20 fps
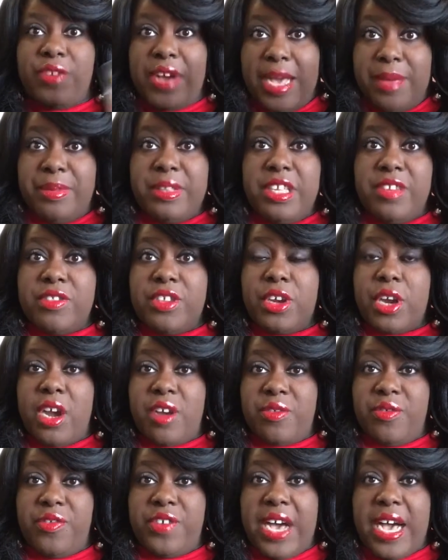I believe there
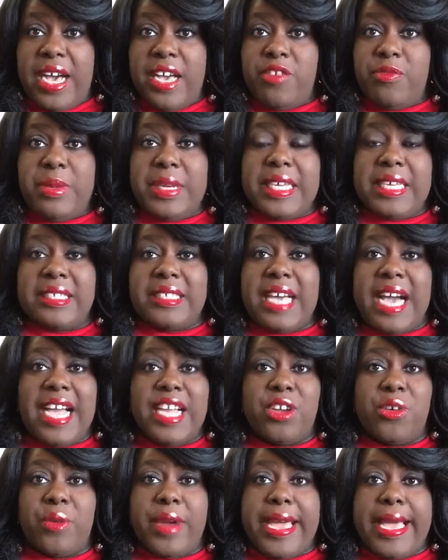are five because
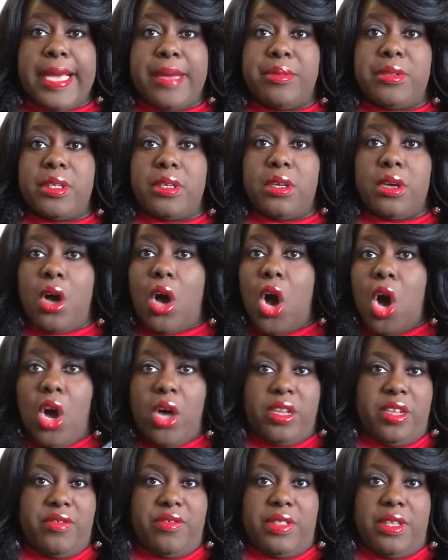I grabbed
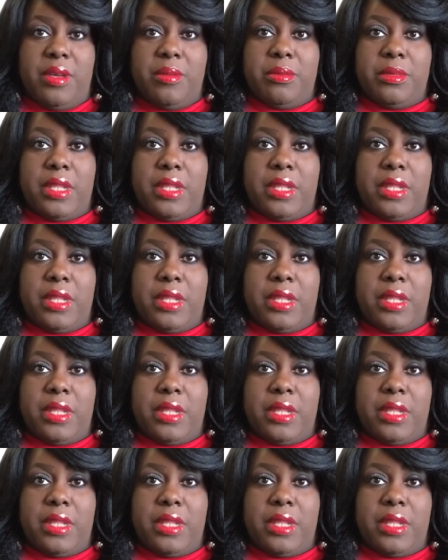all of them.